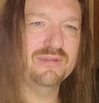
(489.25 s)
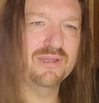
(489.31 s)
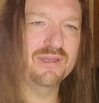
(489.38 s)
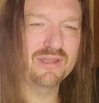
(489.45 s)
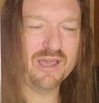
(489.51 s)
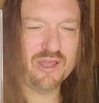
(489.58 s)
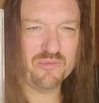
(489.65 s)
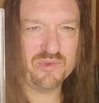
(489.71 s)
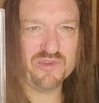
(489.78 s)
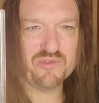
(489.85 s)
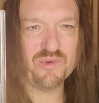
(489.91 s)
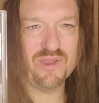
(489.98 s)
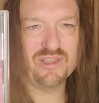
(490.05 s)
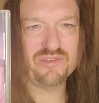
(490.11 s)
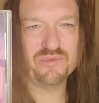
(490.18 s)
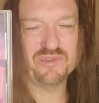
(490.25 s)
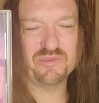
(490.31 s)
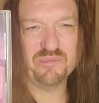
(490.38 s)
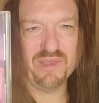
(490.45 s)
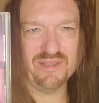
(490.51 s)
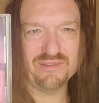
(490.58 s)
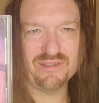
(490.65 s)
In God We Trust was
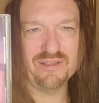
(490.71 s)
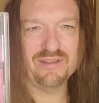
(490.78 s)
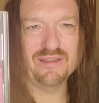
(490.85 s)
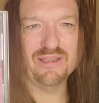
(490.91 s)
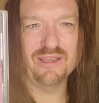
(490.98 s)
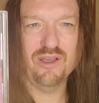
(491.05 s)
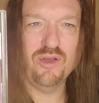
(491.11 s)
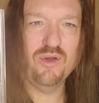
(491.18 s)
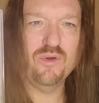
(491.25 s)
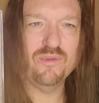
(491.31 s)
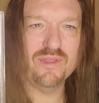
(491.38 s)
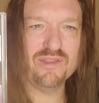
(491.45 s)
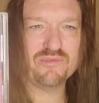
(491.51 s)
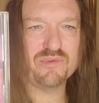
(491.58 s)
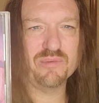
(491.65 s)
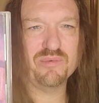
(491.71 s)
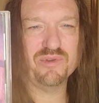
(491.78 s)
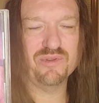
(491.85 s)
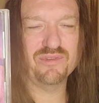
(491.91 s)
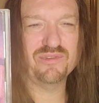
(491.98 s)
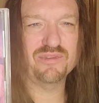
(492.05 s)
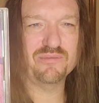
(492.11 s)
basically, let's
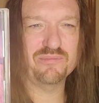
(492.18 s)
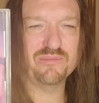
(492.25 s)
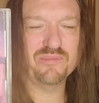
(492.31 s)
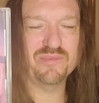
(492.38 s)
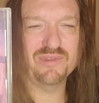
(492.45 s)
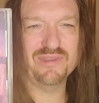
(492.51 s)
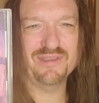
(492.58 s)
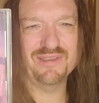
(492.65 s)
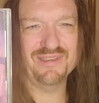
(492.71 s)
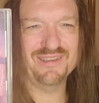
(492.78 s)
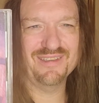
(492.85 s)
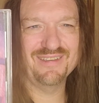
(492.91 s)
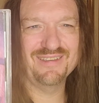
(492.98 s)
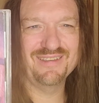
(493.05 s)
reproduce the